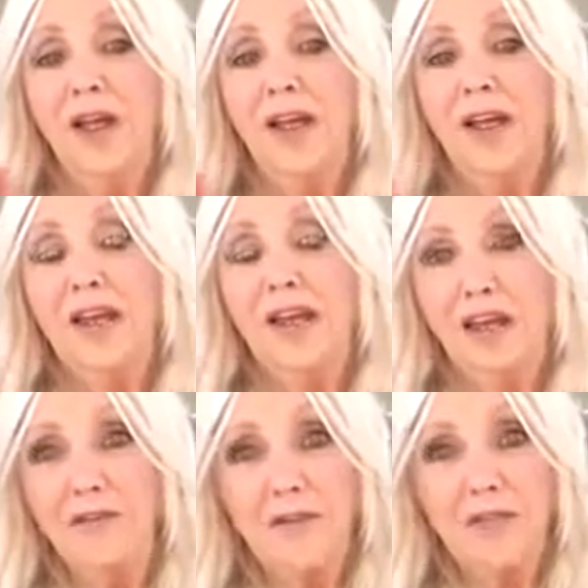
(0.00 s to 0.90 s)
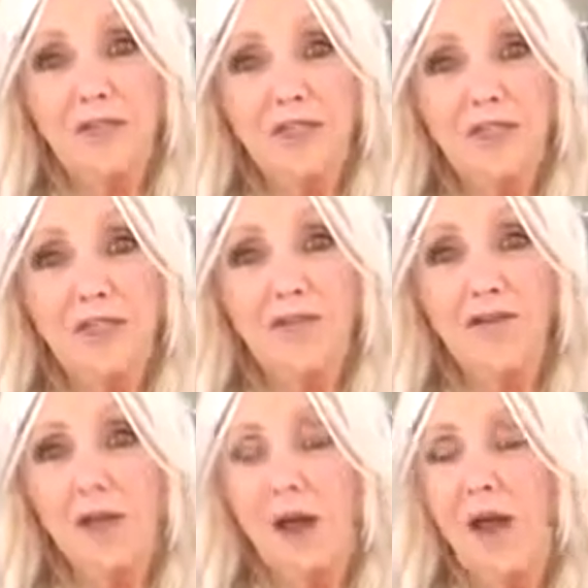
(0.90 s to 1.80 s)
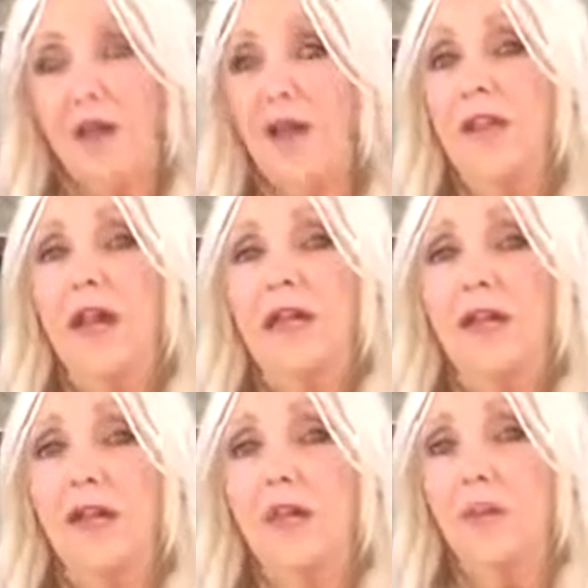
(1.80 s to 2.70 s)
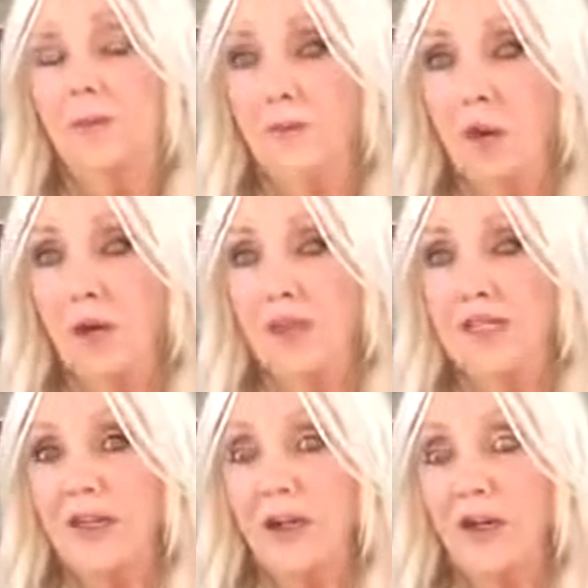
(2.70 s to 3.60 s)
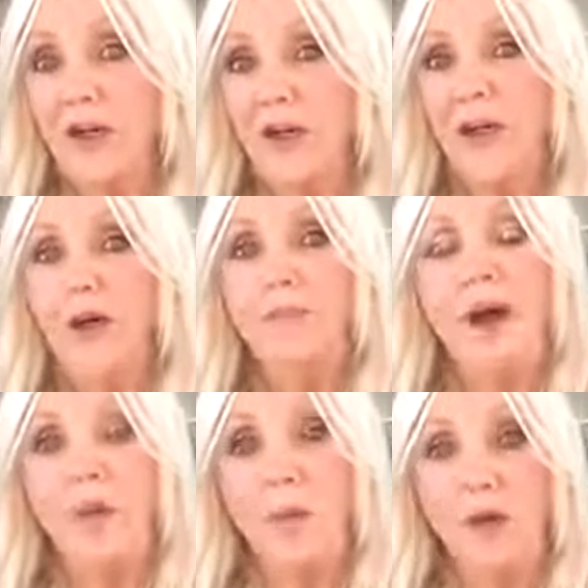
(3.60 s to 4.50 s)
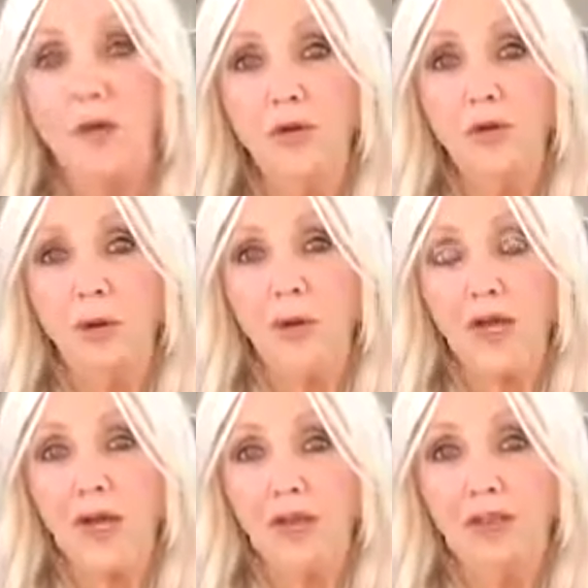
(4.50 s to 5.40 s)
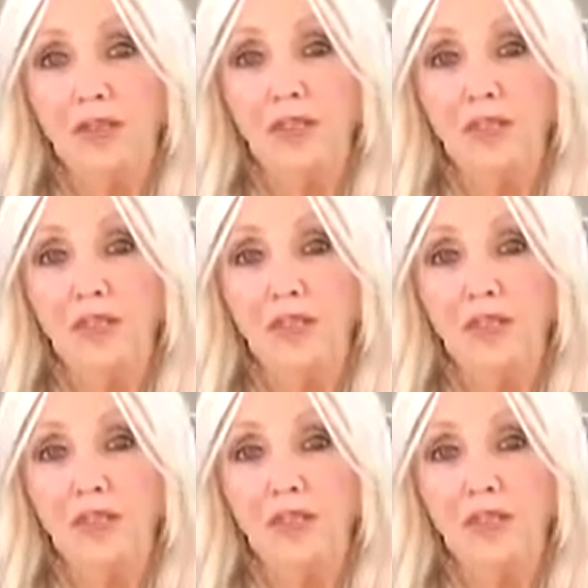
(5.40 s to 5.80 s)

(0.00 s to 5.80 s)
that everything is just fine, that bodies end, but we do not end,